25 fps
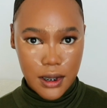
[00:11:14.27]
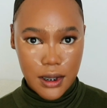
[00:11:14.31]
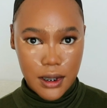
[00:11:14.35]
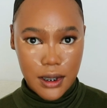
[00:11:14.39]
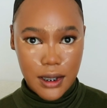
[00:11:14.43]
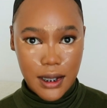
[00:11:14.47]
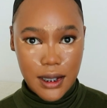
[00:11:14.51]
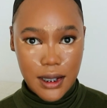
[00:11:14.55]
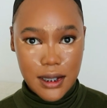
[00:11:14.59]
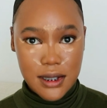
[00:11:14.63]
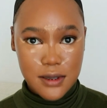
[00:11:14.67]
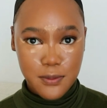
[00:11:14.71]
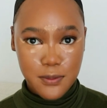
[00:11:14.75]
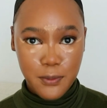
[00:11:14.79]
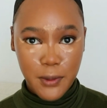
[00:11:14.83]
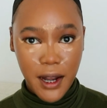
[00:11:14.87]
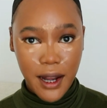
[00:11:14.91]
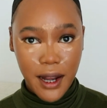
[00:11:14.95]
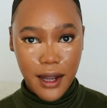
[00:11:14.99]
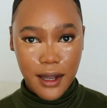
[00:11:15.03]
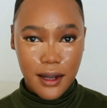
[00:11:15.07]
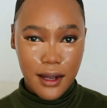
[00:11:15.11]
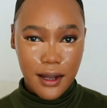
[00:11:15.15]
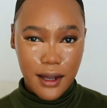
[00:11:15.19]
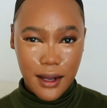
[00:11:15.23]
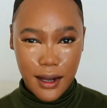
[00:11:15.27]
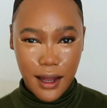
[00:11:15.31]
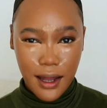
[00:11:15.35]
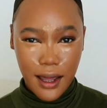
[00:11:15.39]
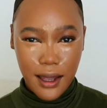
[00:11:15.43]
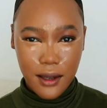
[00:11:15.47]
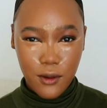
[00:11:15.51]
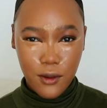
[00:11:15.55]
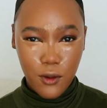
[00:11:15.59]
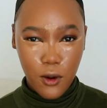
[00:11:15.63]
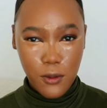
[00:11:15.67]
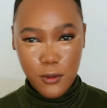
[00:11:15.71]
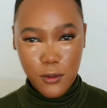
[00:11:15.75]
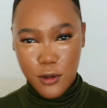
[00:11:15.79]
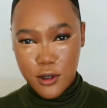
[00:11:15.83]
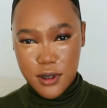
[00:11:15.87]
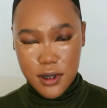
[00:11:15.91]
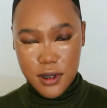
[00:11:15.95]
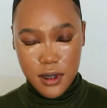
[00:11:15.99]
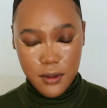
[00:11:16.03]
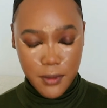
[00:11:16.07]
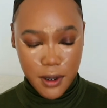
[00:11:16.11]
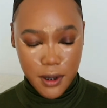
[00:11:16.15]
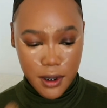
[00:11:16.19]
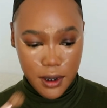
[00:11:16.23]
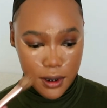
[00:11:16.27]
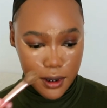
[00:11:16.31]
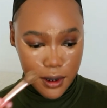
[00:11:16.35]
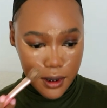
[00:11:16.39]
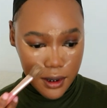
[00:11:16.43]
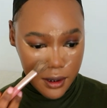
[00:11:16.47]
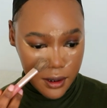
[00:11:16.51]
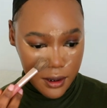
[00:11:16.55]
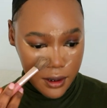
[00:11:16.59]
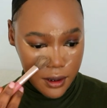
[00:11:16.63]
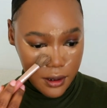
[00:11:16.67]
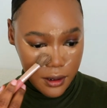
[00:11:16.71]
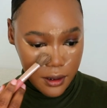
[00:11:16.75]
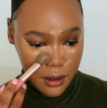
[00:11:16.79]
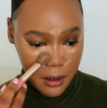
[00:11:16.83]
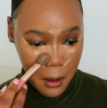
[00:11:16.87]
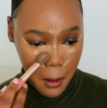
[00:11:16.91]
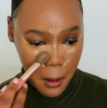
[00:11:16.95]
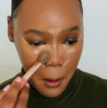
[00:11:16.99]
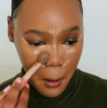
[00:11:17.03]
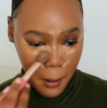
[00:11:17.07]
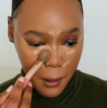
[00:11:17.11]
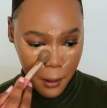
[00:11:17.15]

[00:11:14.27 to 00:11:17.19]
needs blending like almost immediately,